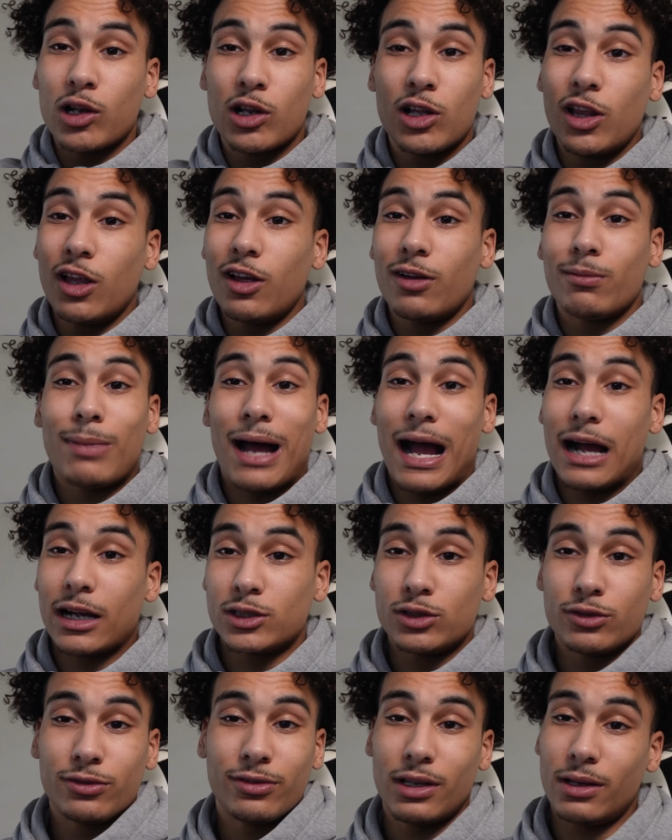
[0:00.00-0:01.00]
glove
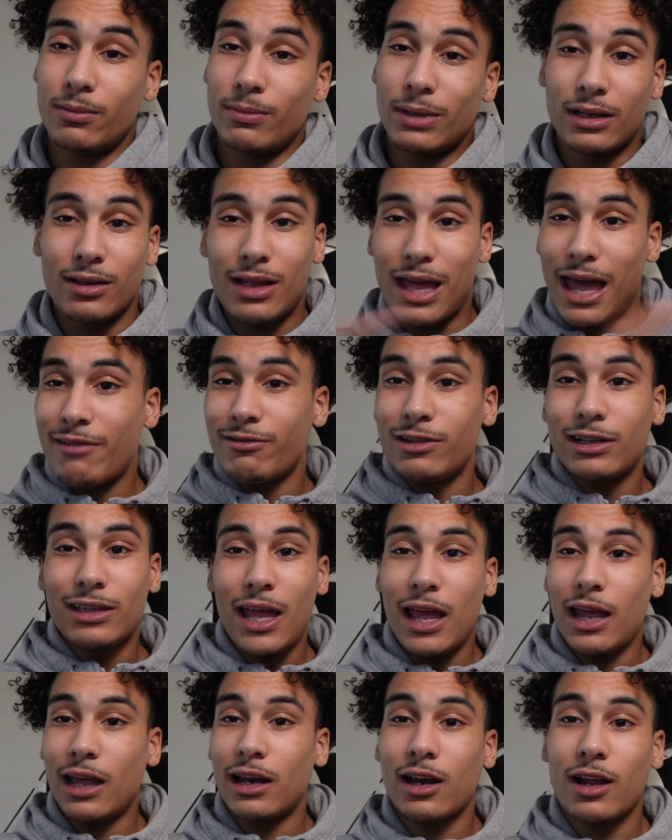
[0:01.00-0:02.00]
box. You feel me?
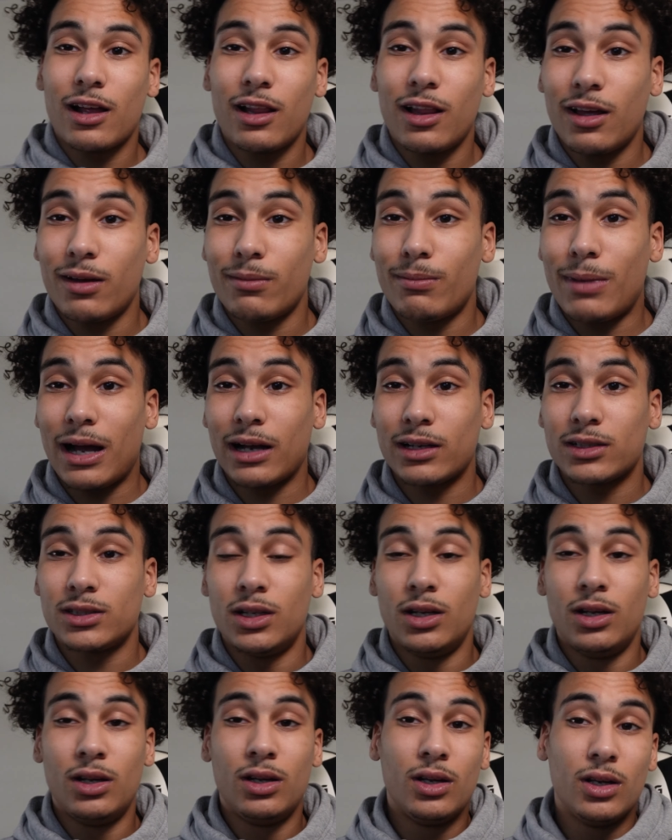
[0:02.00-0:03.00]
Everything in the glove box
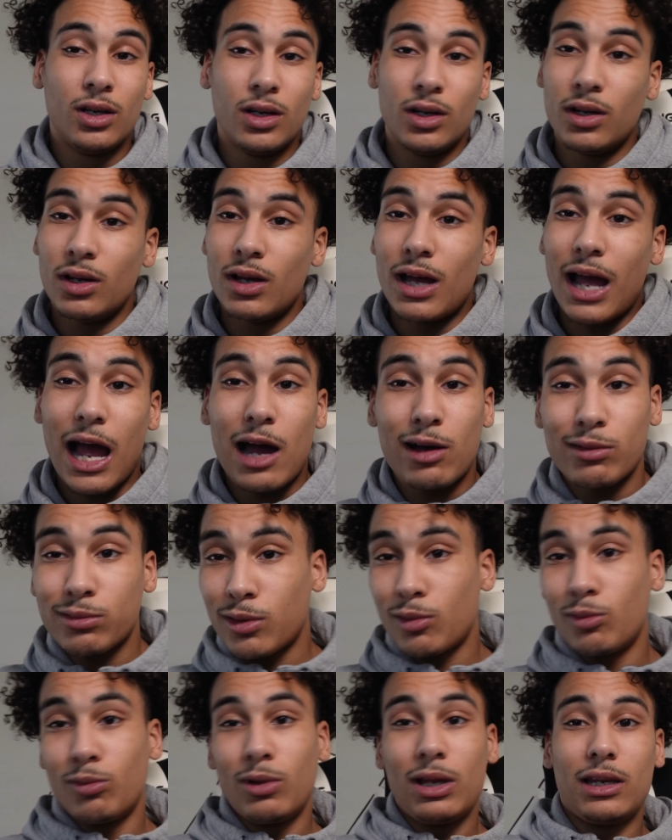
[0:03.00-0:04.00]
out
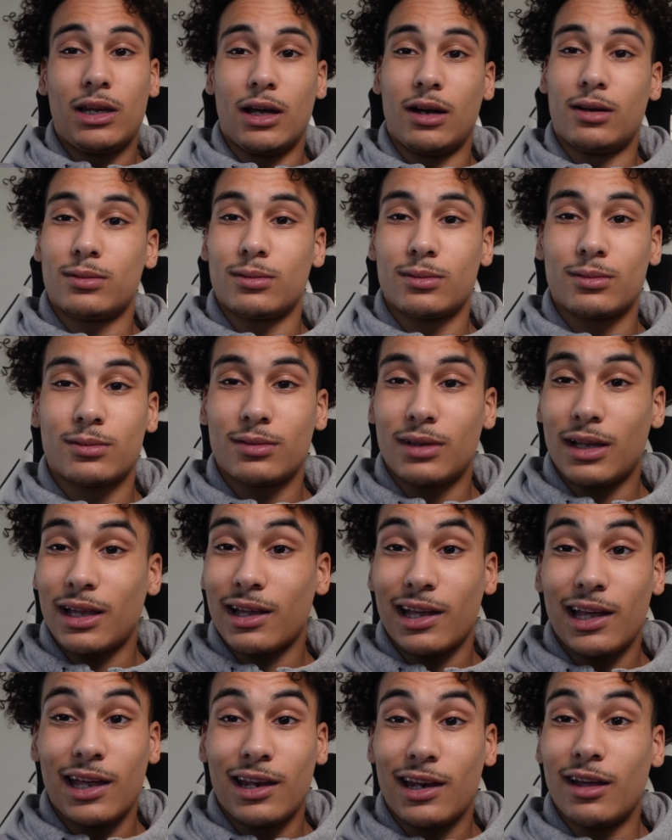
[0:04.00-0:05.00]
the window.
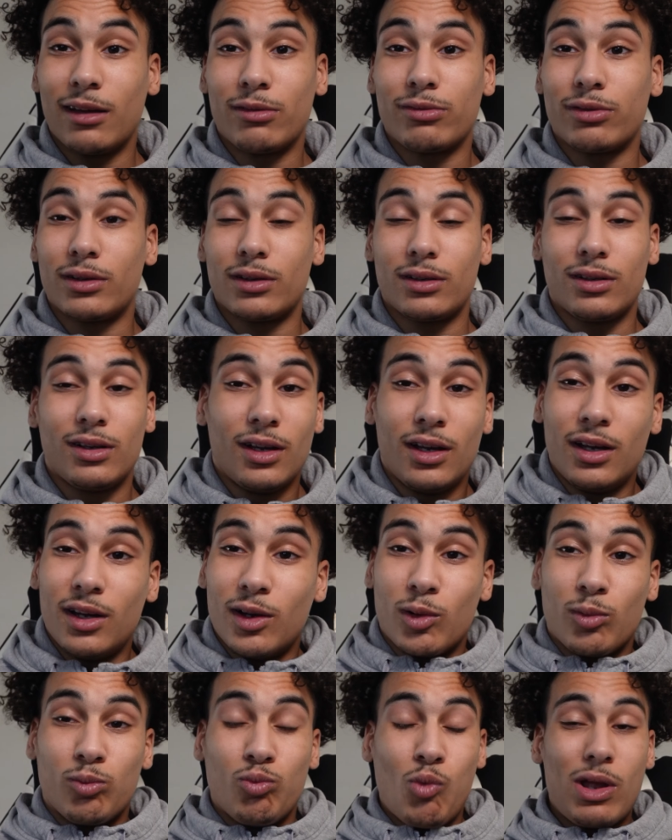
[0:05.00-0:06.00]
It hit different.
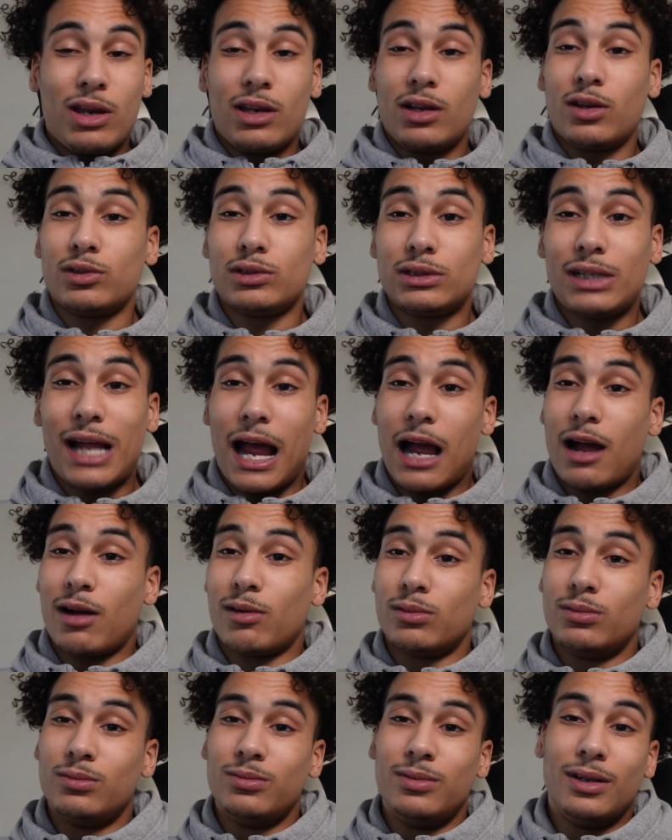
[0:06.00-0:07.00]
Windows
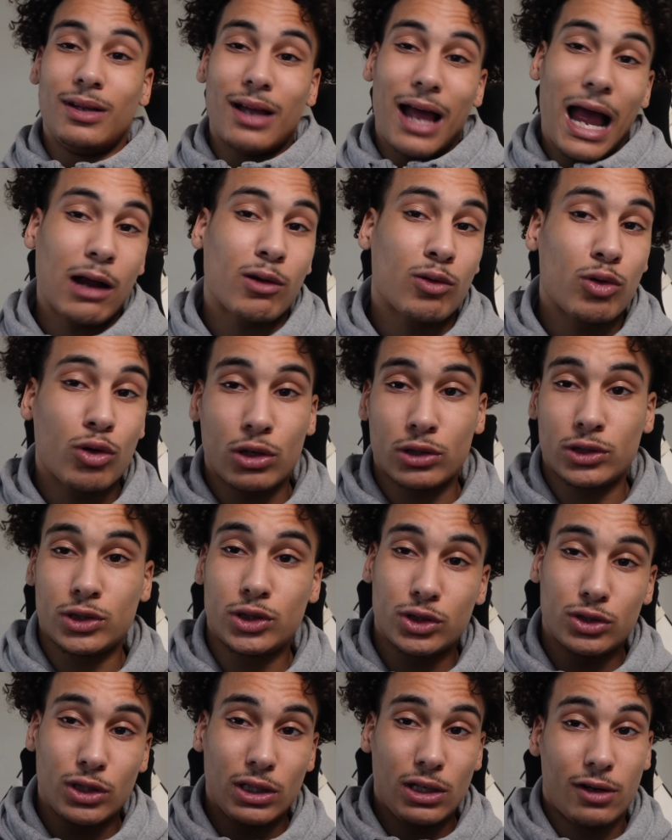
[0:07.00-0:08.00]
down. I cross the
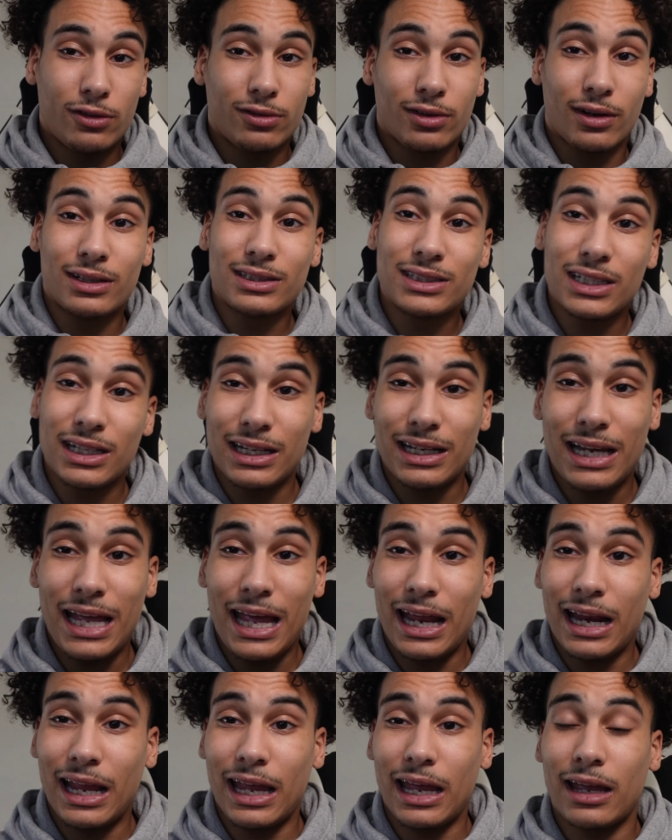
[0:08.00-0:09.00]
street over into the
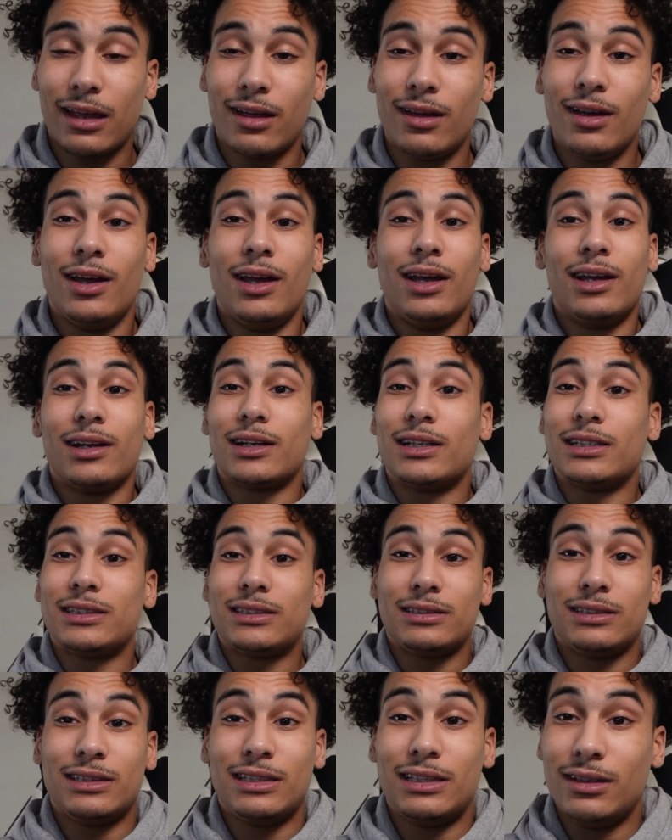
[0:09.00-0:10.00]
dead end. Cause,
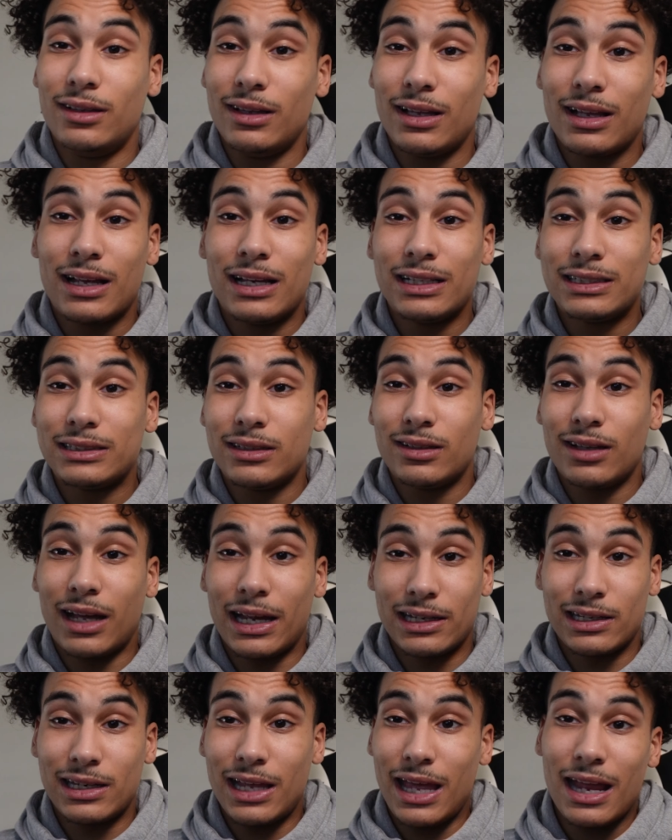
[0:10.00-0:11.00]
cause
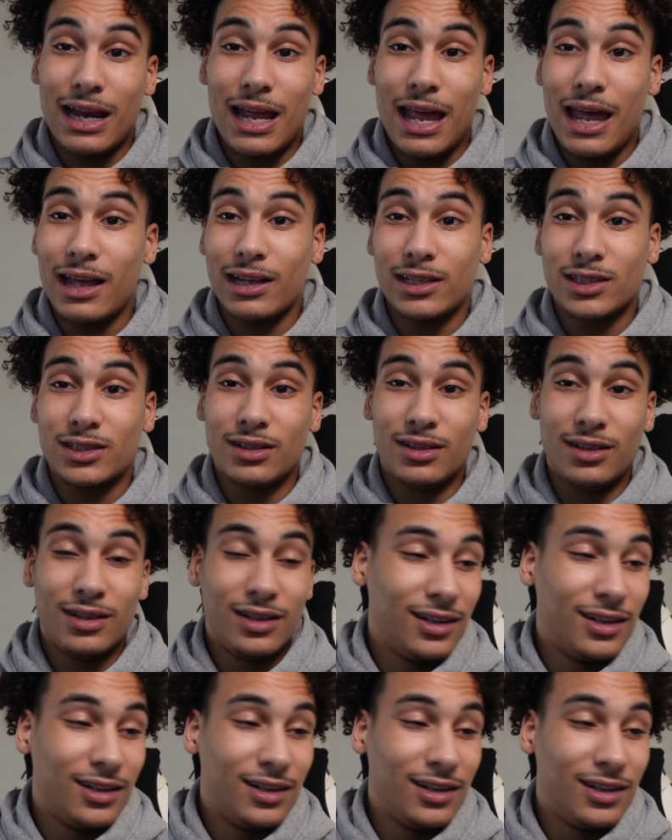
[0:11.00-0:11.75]
like dead ass,